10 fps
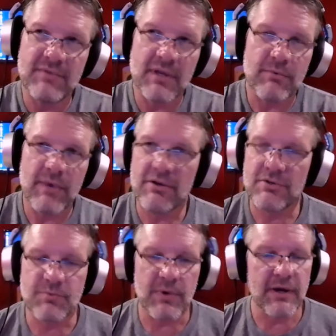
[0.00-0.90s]
done a
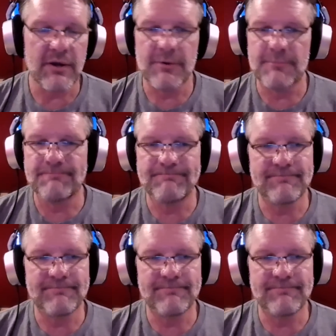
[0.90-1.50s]
records where